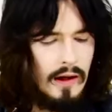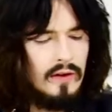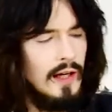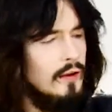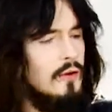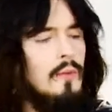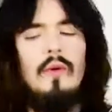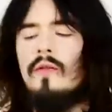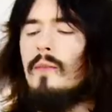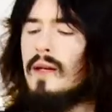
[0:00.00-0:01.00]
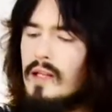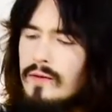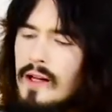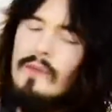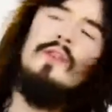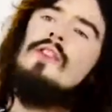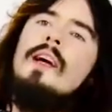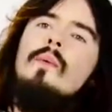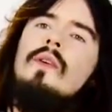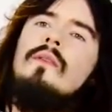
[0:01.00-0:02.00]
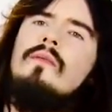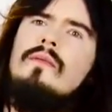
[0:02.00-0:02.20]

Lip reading: I'd say there's more of a meat flavor to that one.